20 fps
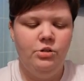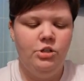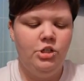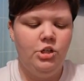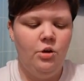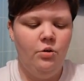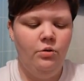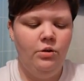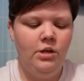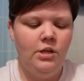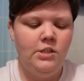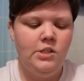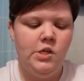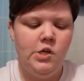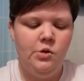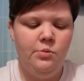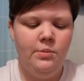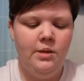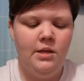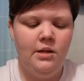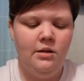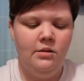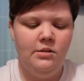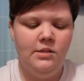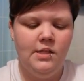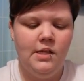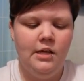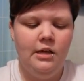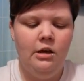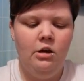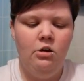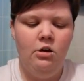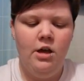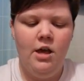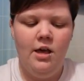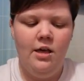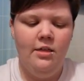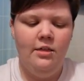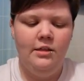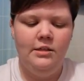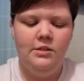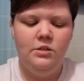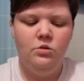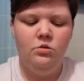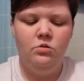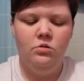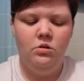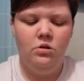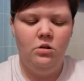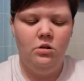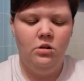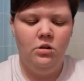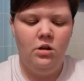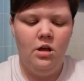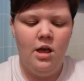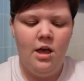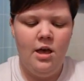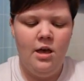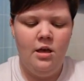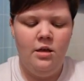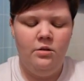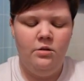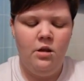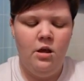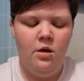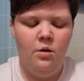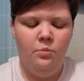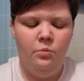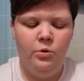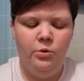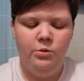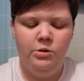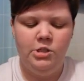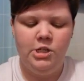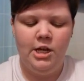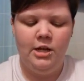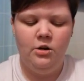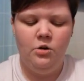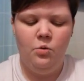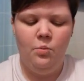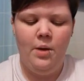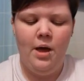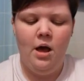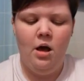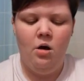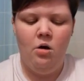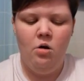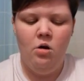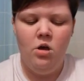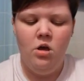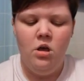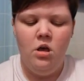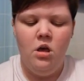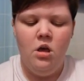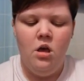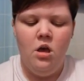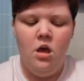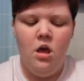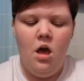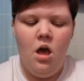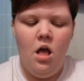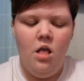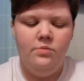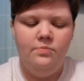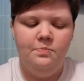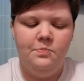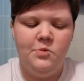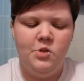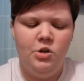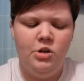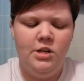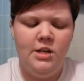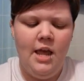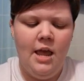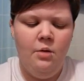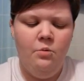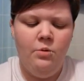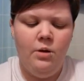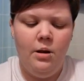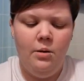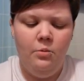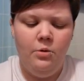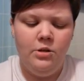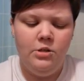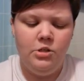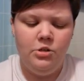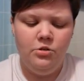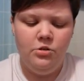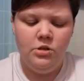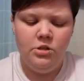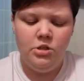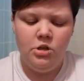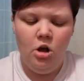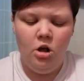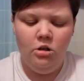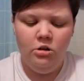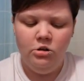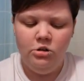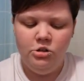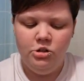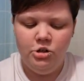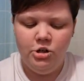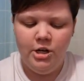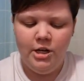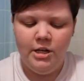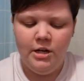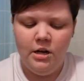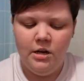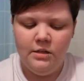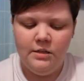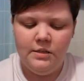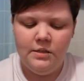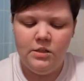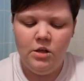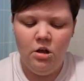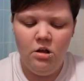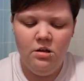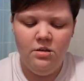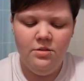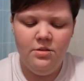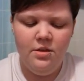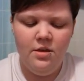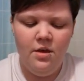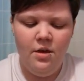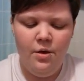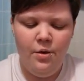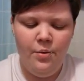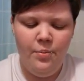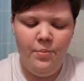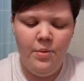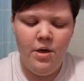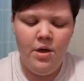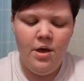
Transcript: showing it to me and I was like, oh yeah, that's cool. And um, we were checking them out. So today when I went to the Dollar Tree and I saw them,